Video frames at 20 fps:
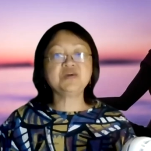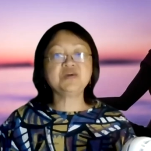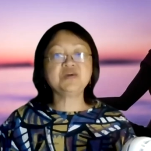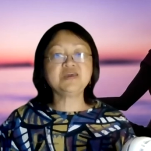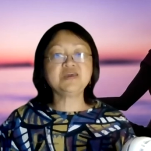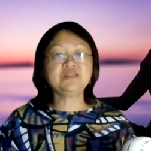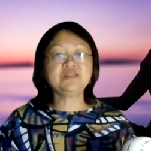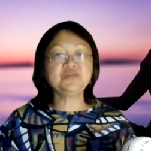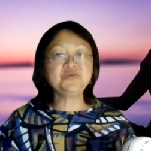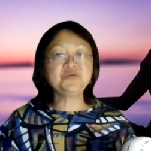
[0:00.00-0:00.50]

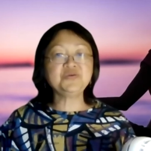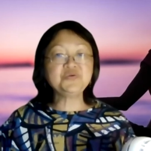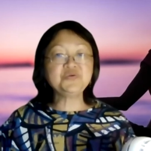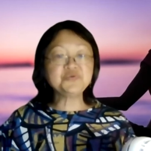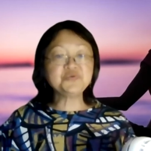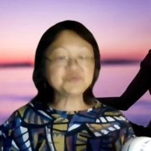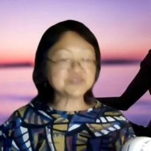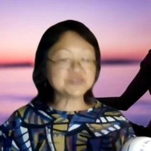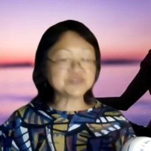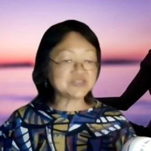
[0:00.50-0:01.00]
can
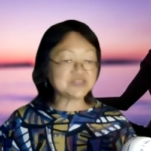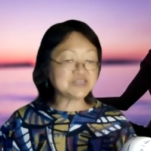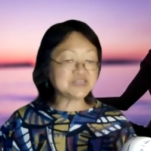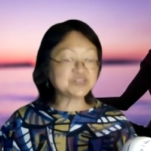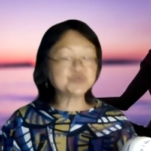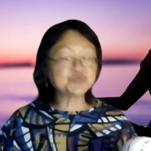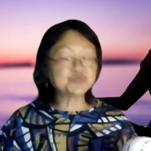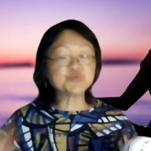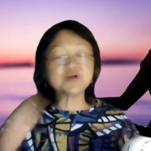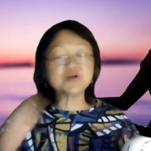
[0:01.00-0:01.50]
use
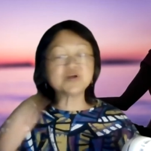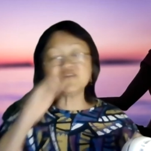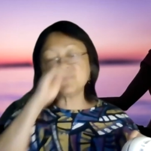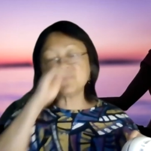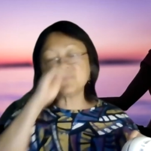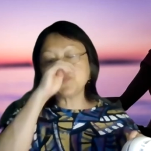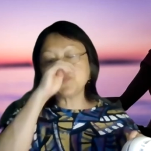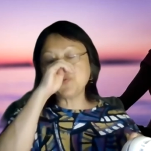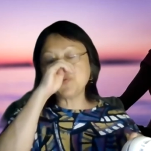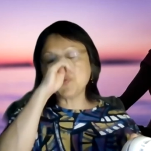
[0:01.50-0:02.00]
these 12
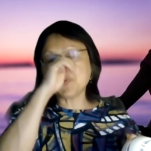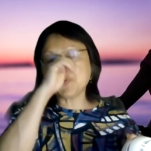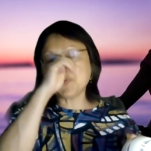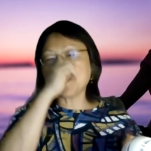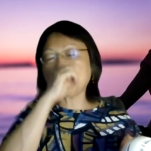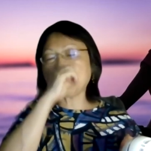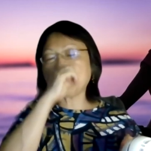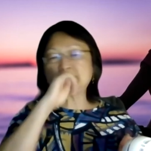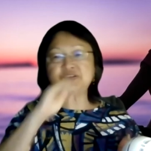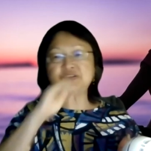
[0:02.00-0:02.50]
mu
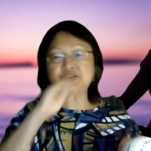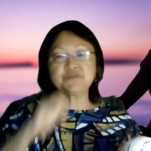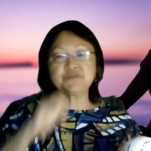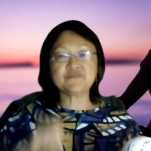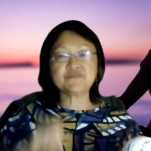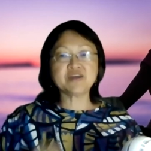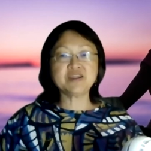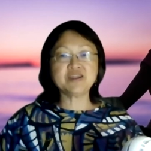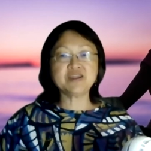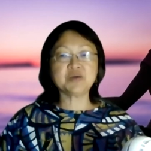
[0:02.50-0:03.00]
points to
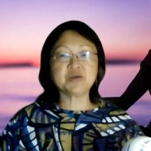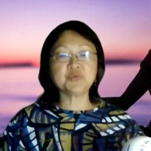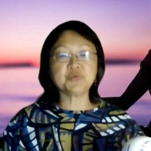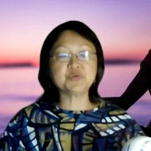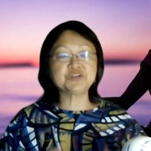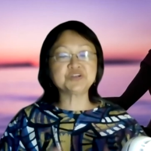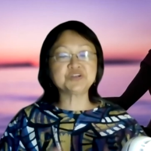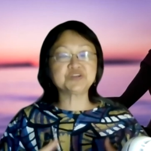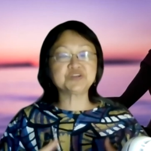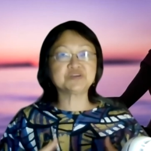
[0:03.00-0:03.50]
find out
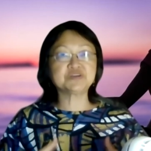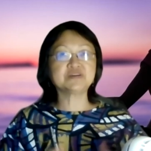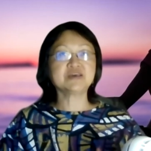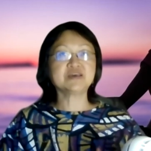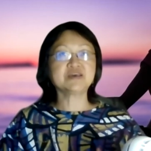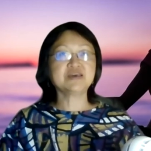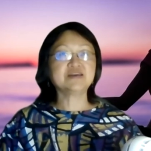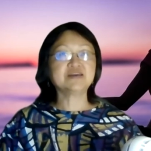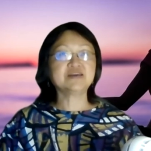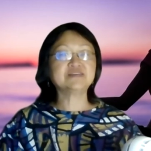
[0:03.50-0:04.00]
which,
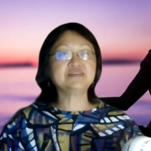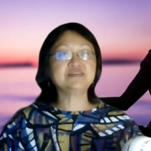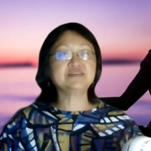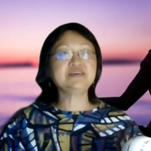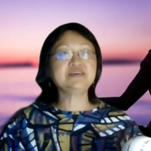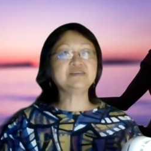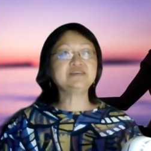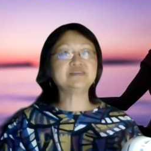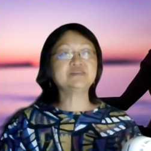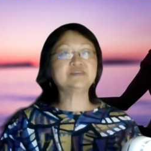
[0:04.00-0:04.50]
because
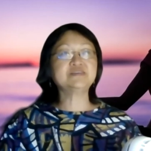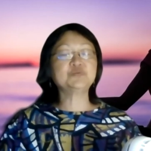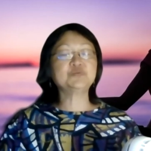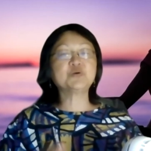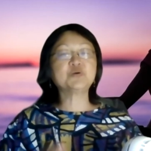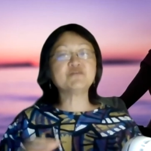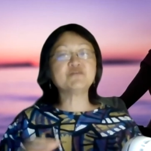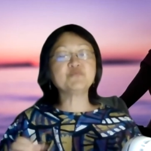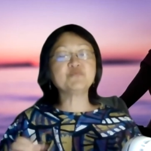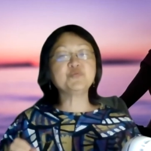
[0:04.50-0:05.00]
these
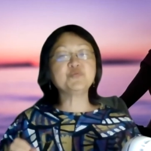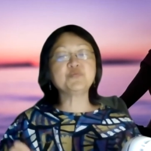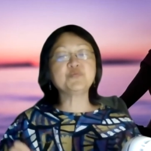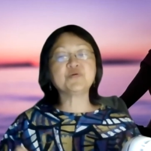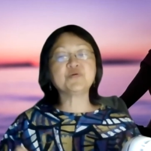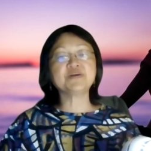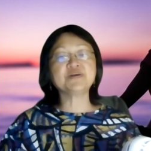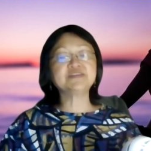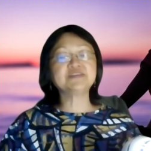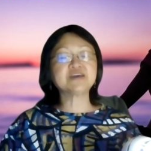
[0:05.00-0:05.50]
12 mu
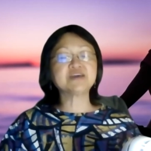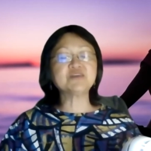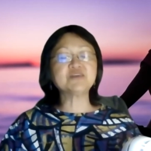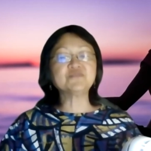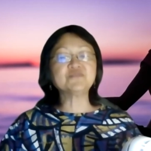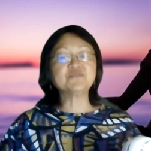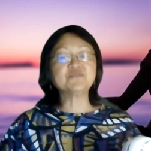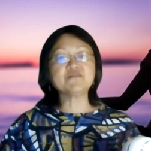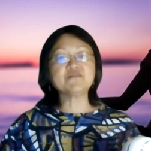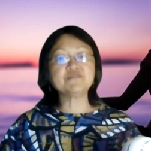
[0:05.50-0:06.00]
points kind
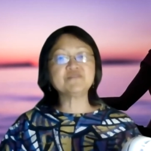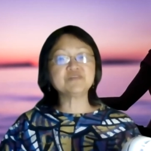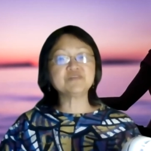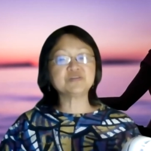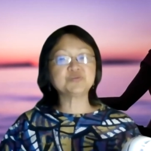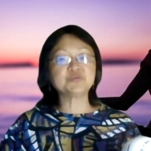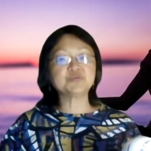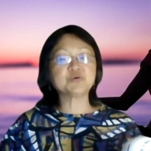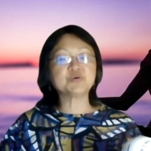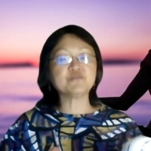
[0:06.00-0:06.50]
of cover
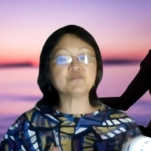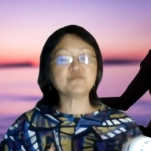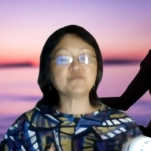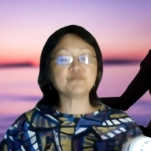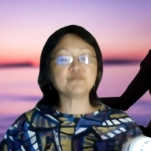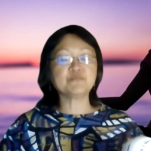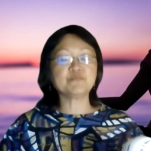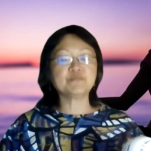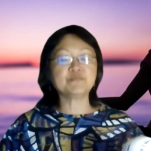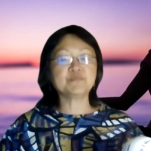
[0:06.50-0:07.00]
the 12
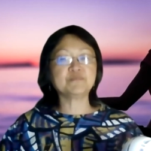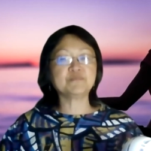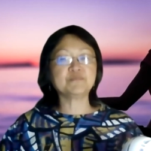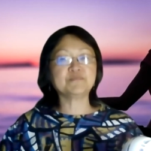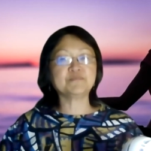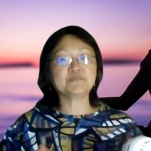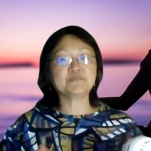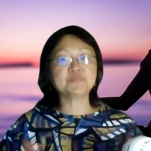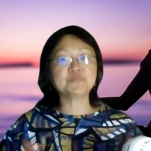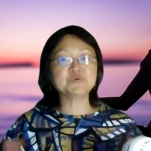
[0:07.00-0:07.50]

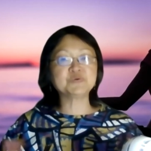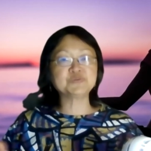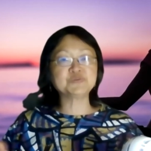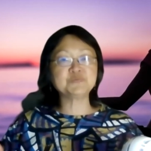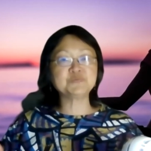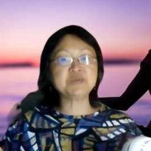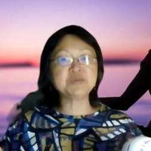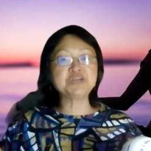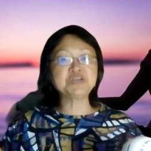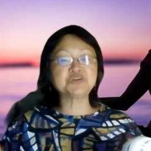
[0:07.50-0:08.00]

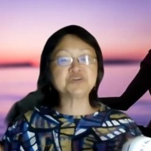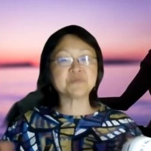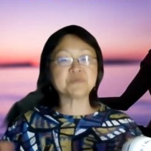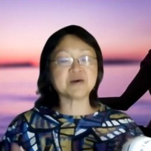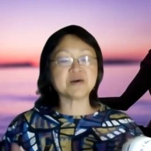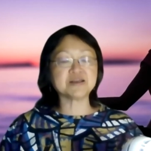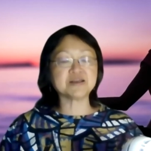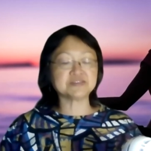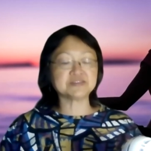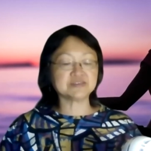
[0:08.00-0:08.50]
most major
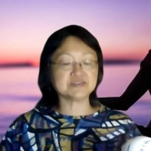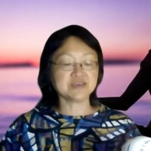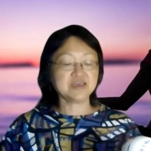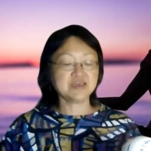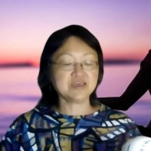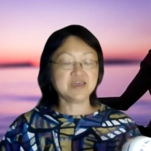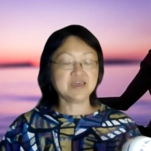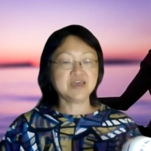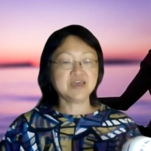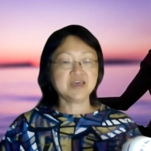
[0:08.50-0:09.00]
parts
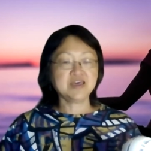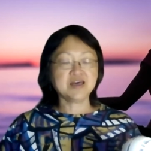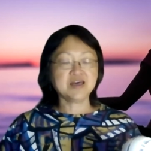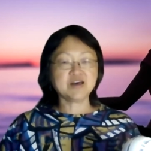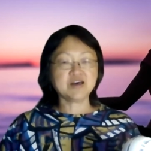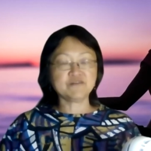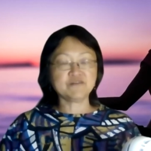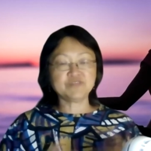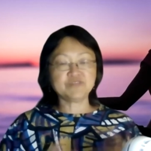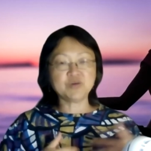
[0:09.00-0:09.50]

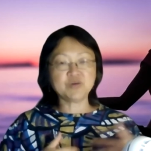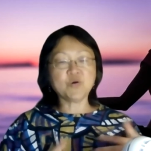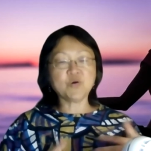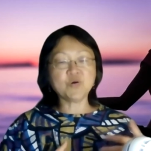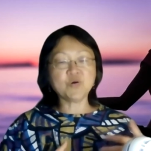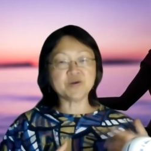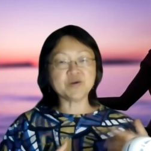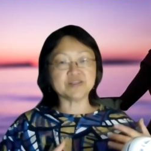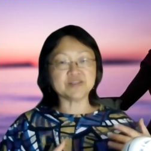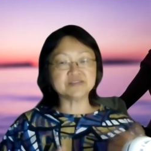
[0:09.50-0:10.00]
of the
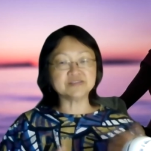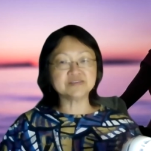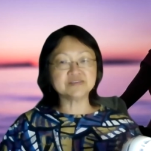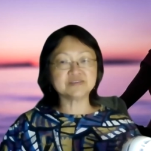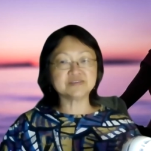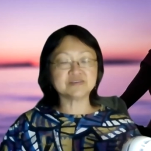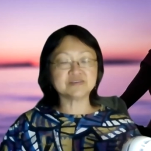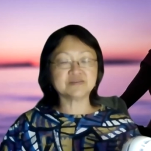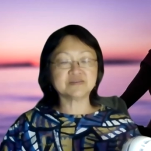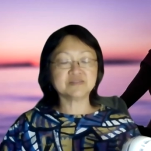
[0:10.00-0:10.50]
organs,
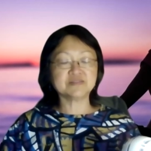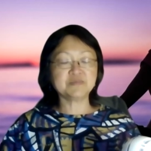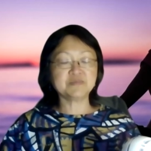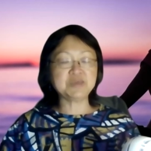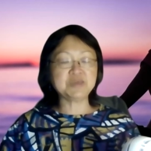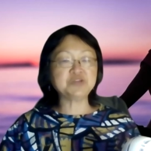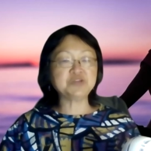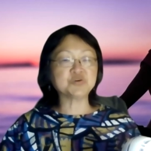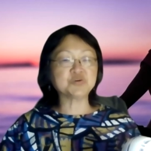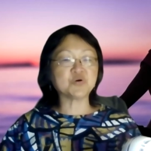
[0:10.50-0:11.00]
the
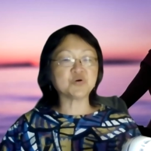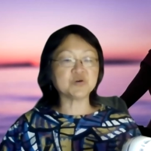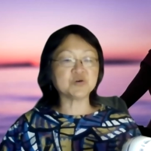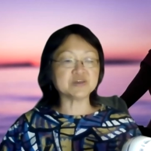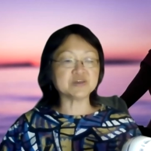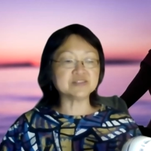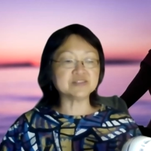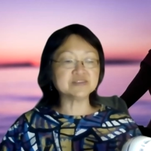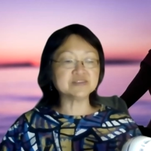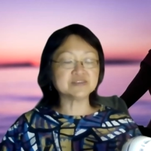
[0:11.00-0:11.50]
major
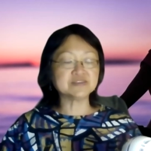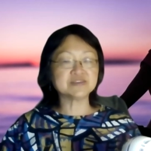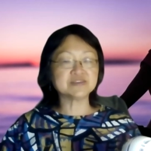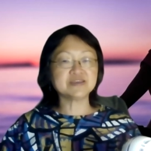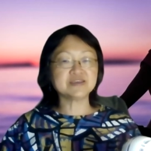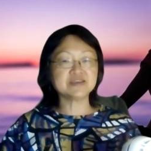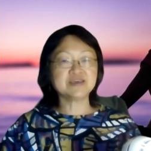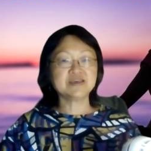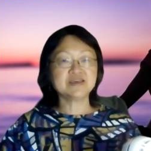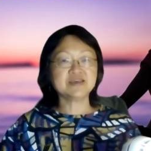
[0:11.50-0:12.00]
organs.
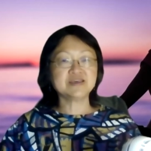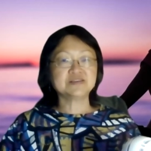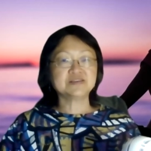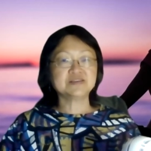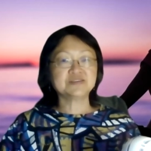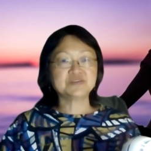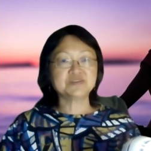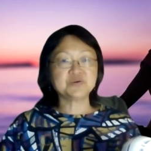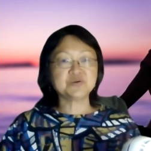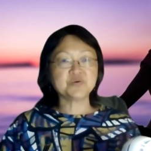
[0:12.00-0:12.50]

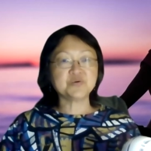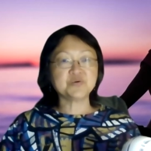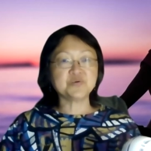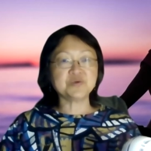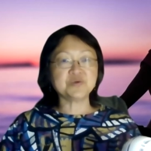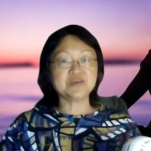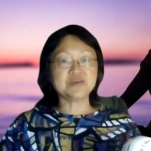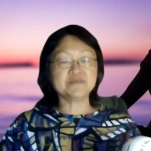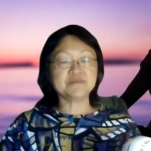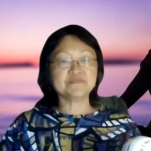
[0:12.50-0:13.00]
So